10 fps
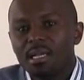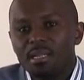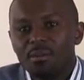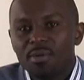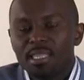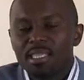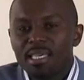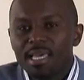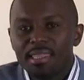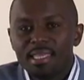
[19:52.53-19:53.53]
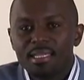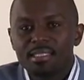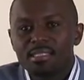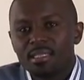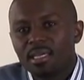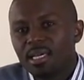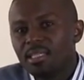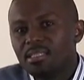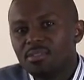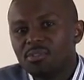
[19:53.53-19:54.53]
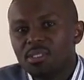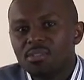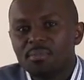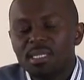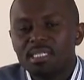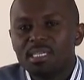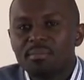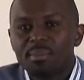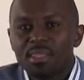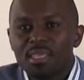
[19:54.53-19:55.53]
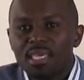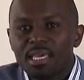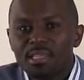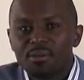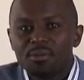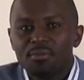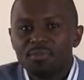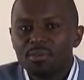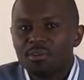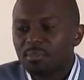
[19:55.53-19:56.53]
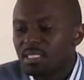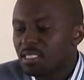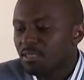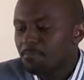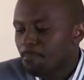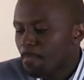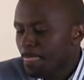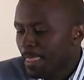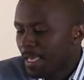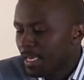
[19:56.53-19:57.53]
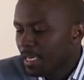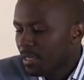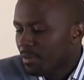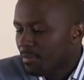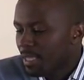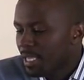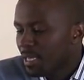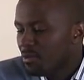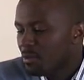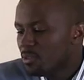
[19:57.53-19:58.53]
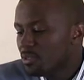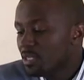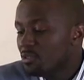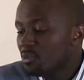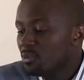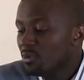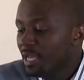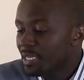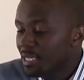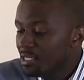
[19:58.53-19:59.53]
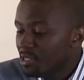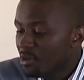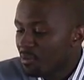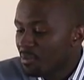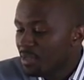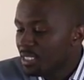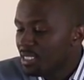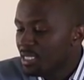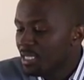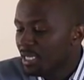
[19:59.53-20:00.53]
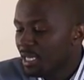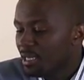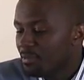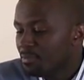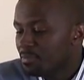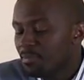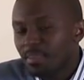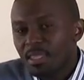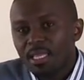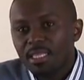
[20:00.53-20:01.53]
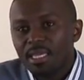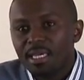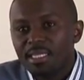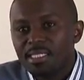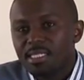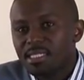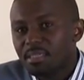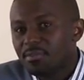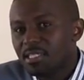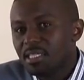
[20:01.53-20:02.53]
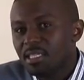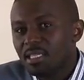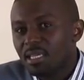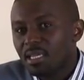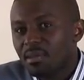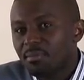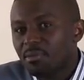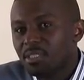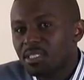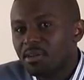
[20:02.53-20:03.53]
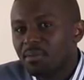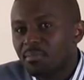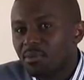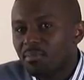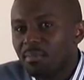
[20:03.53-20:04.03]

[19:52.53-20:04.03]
look at the ethics. This is normally done by the ethical review committee. And then you also need to engage the community and the data safety monitoring board